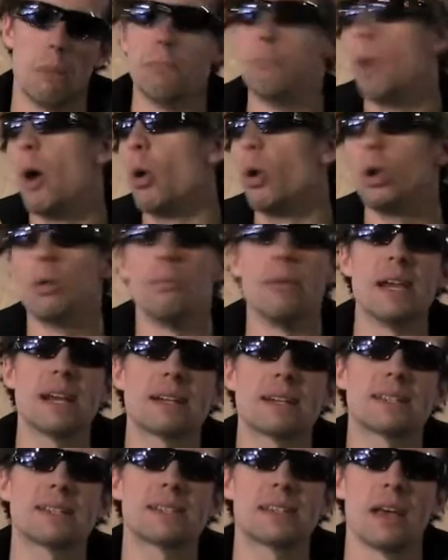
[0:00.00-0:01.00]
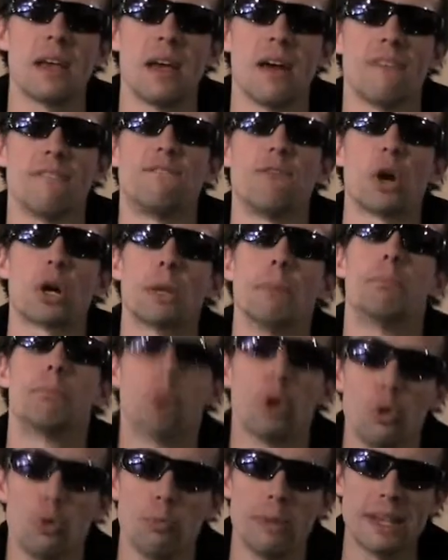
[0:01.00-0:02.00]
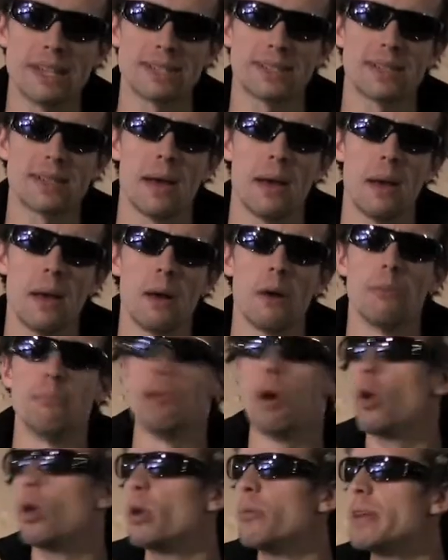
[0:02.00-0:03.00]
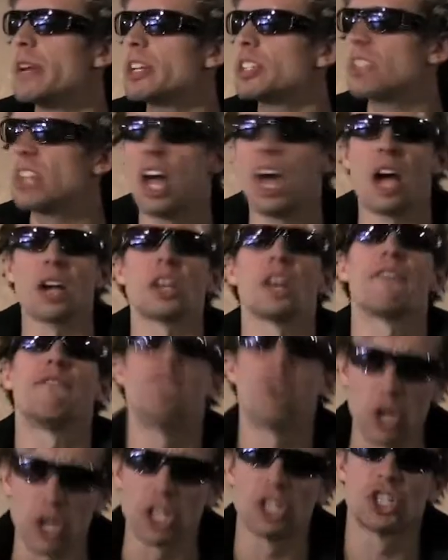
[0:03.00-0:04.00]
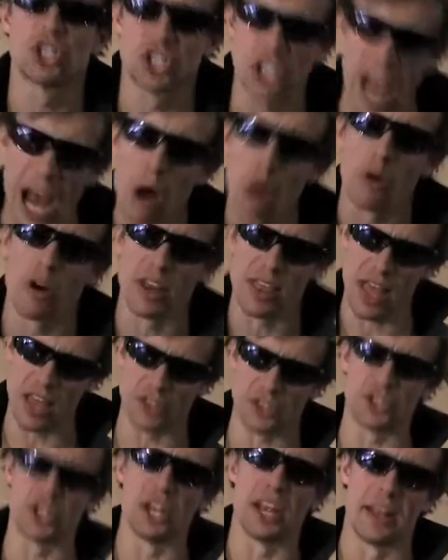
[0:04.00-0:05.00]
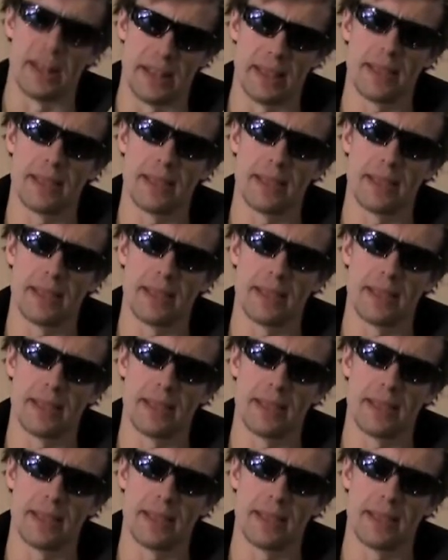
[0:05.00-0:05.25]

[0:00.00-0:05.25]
Mola Mix, fucking Blue Mist, Mola Mix, I'm gonna fucking shower in that shit.